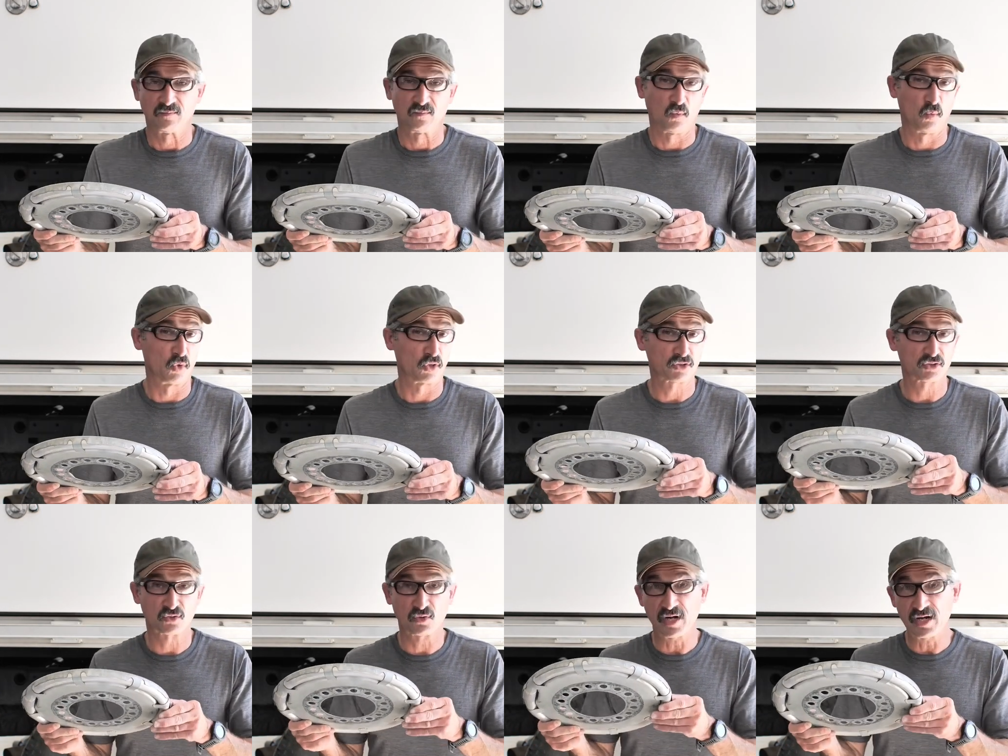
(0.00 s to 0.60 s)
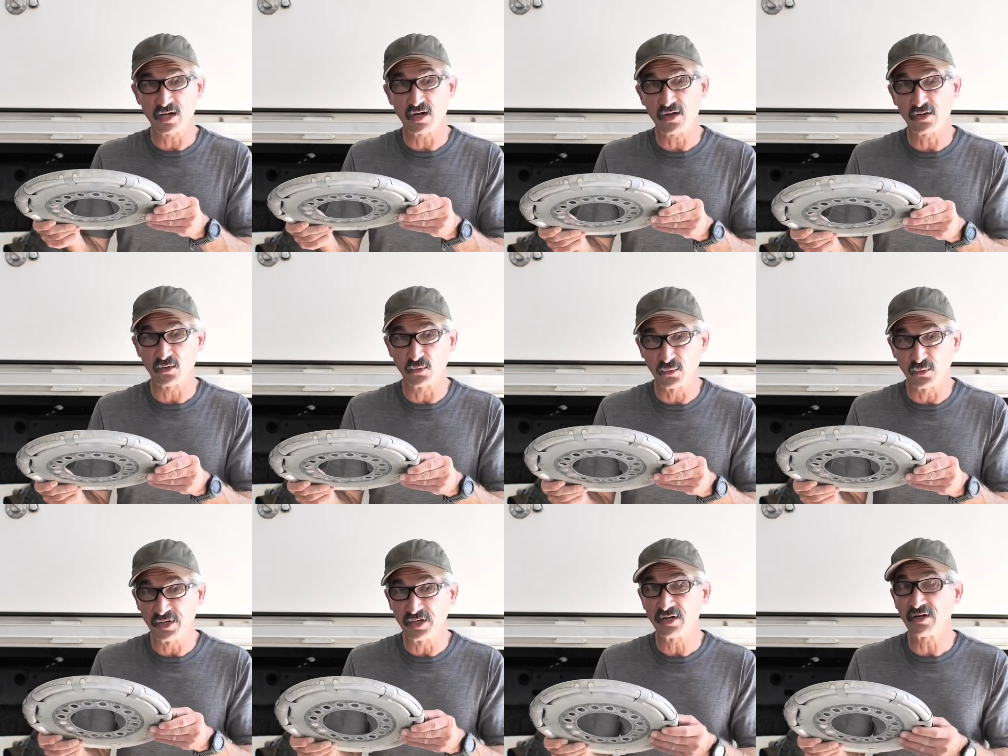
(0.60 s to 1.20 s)
Works great on the
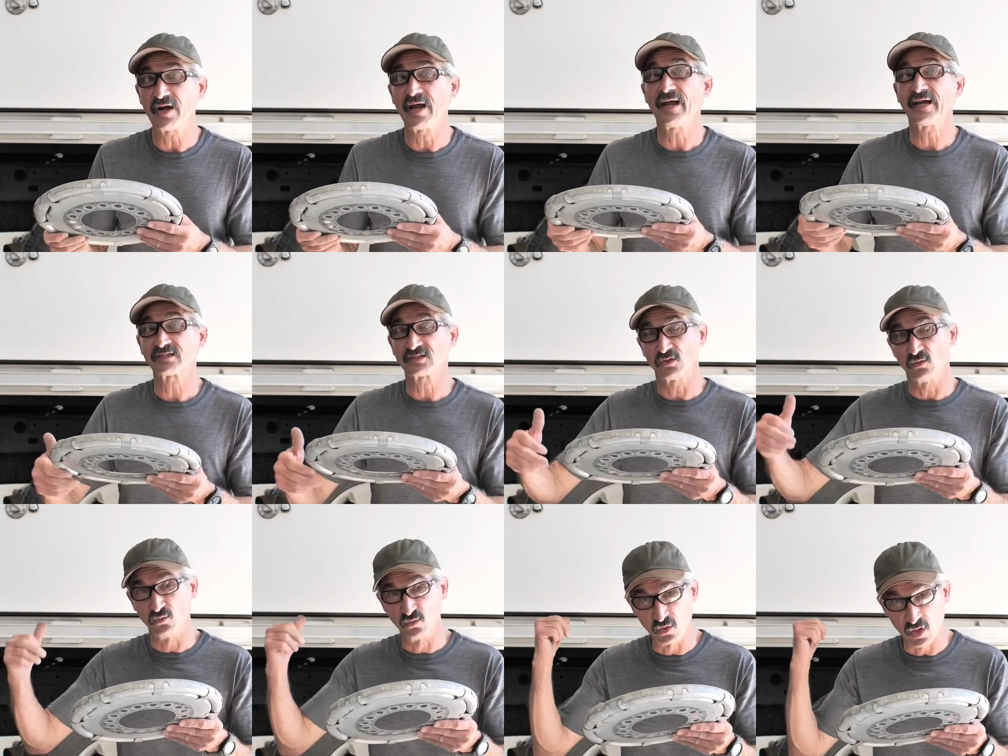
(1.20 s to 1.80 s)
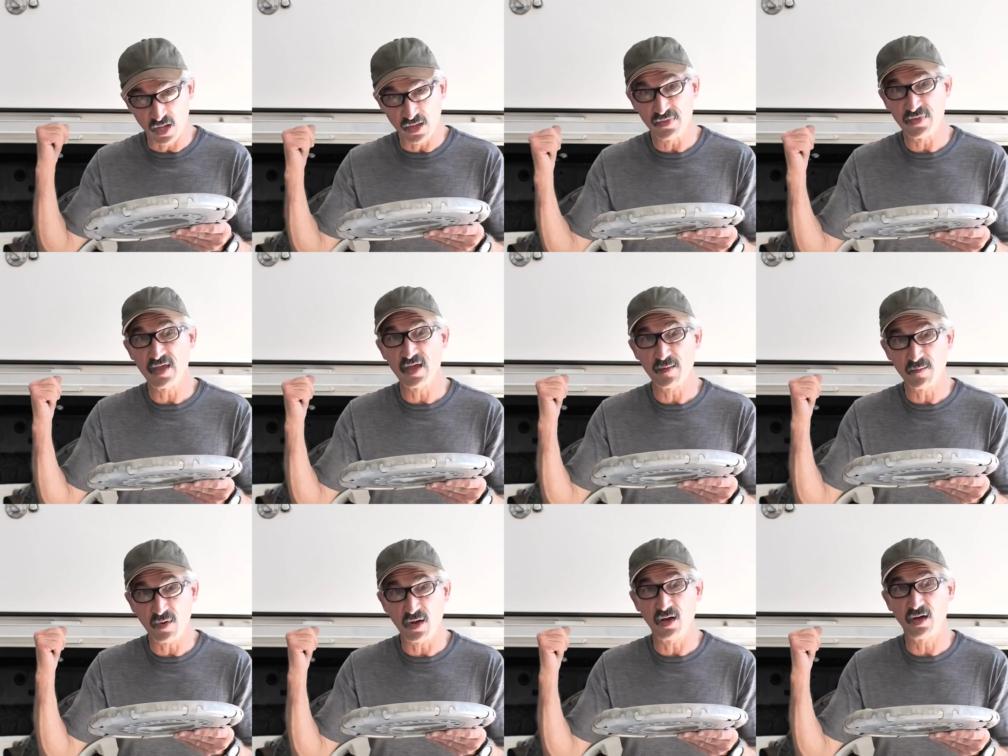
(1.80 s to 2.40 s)
rear. I actually run
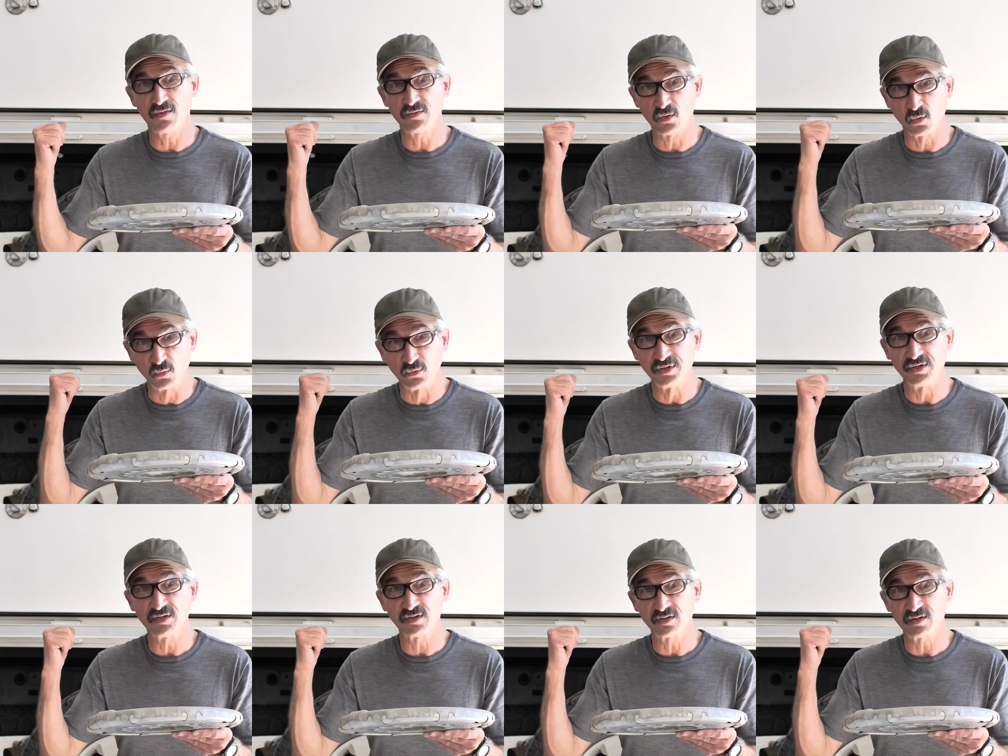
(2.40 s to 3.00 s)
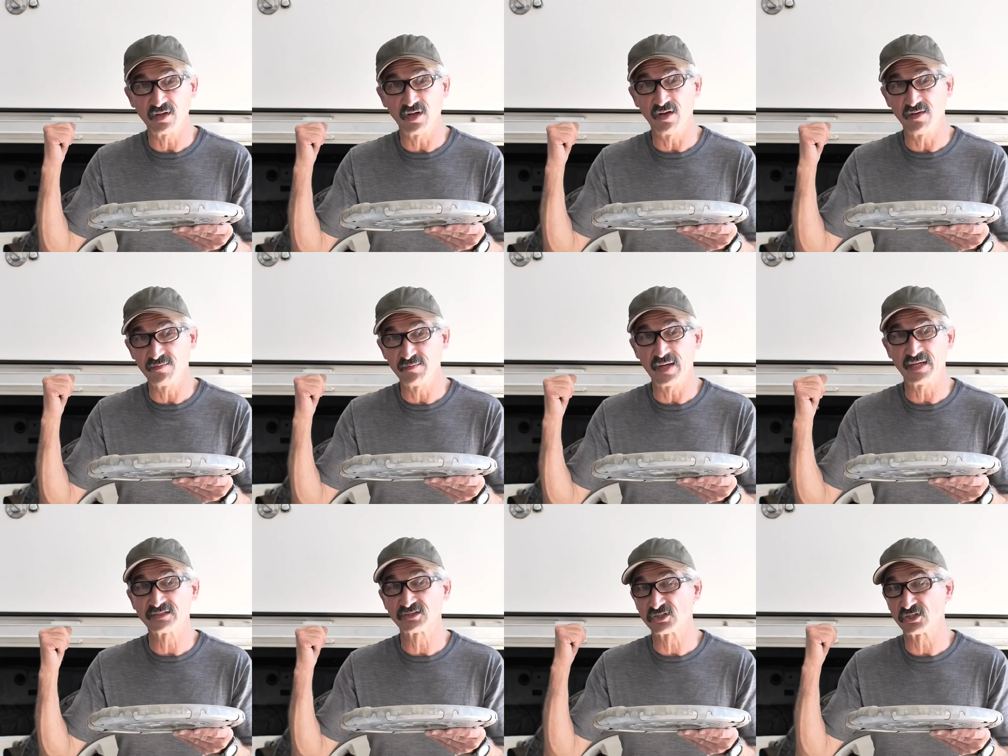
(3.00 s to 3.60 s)
them on the rear of
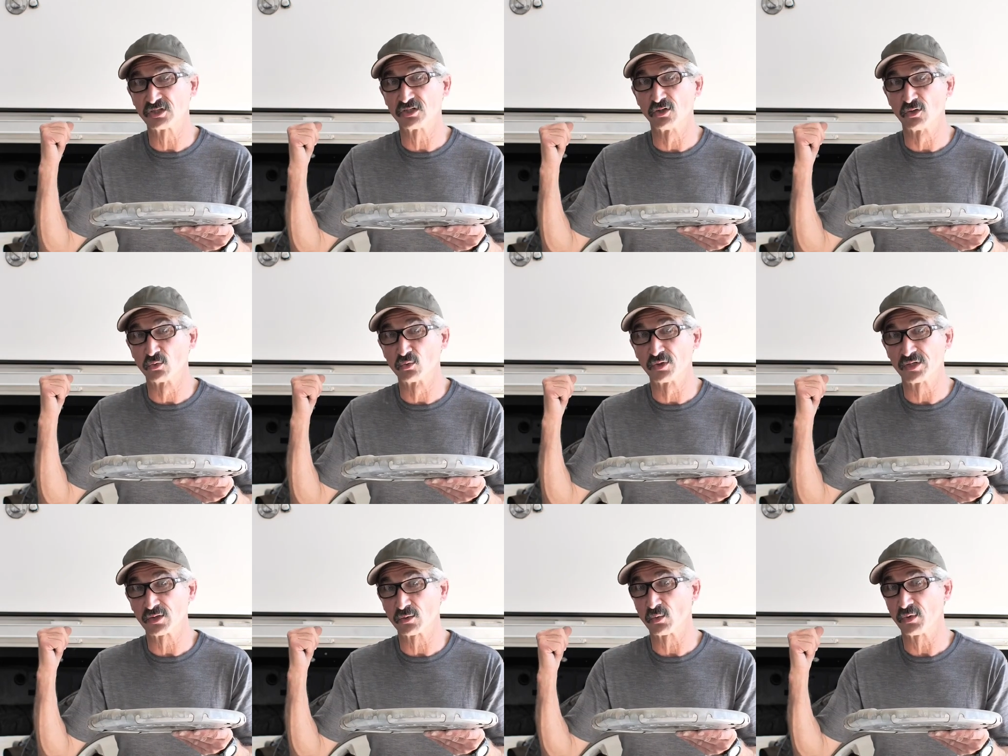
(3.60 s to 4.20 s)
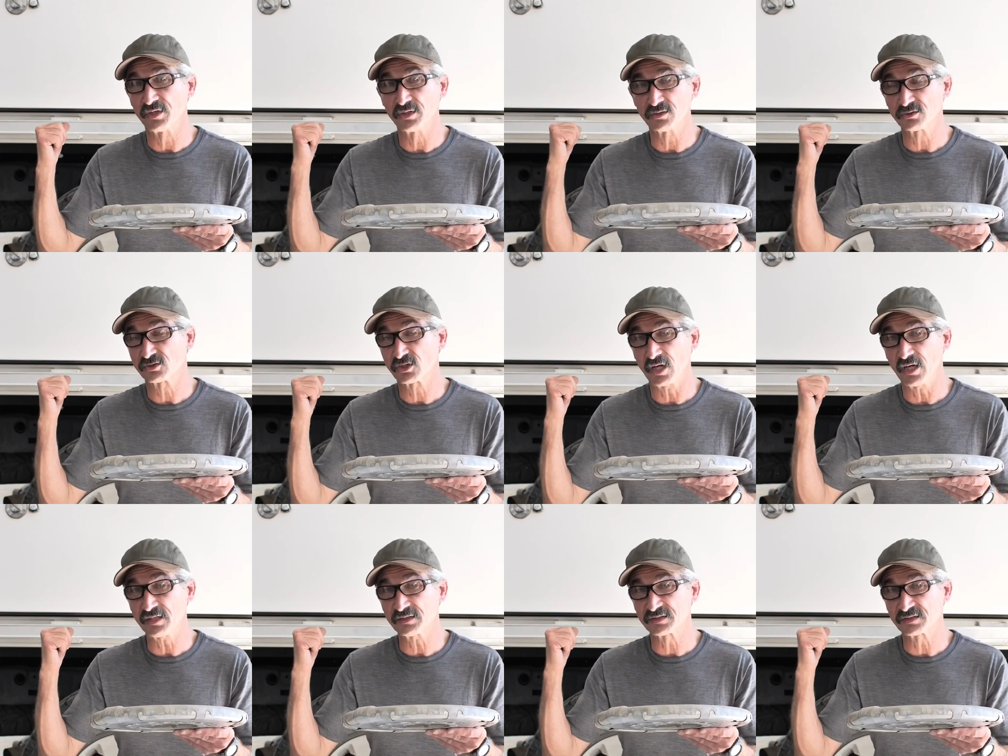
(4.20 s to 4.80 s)
my single rear wheel
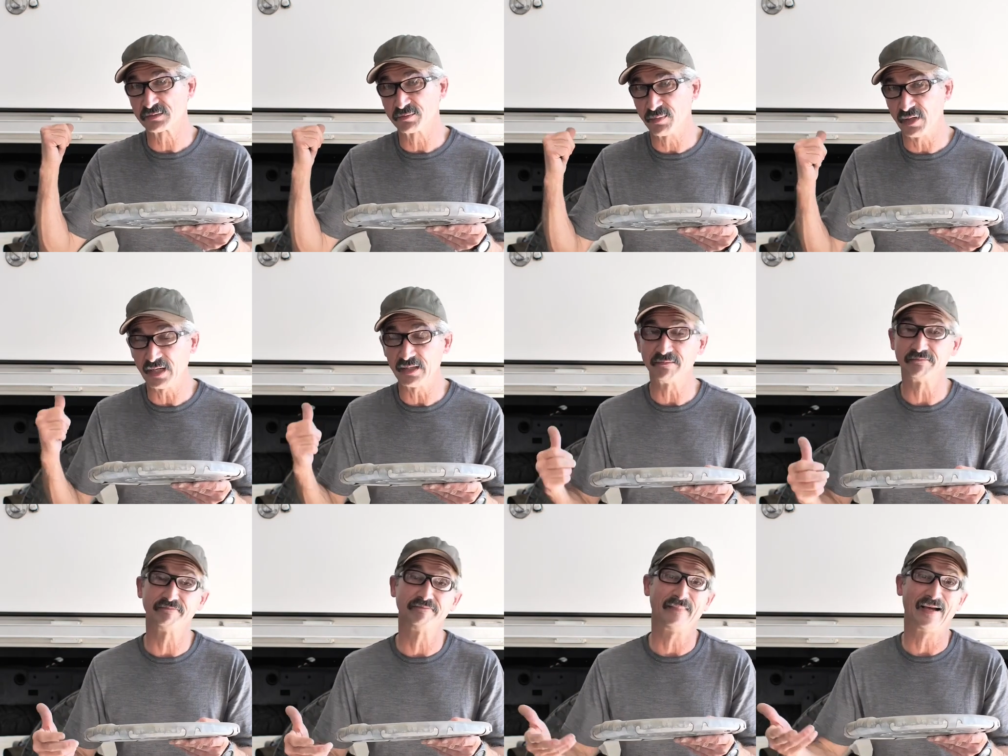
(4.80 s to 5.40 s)
trucks, but